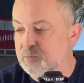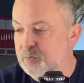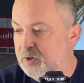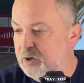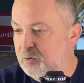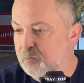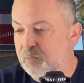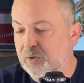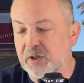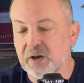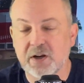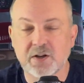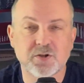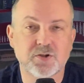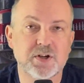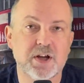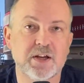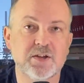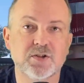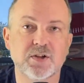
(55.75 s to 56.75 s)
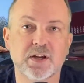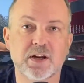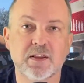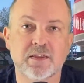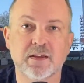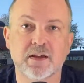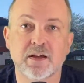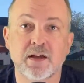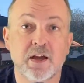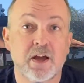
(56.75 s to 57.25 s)
We don't plan on changing
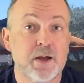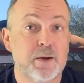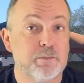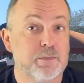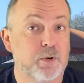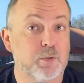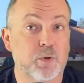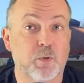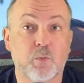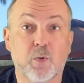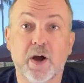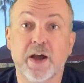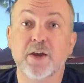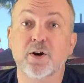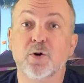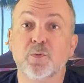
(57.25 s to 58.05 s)
anything, but we're wide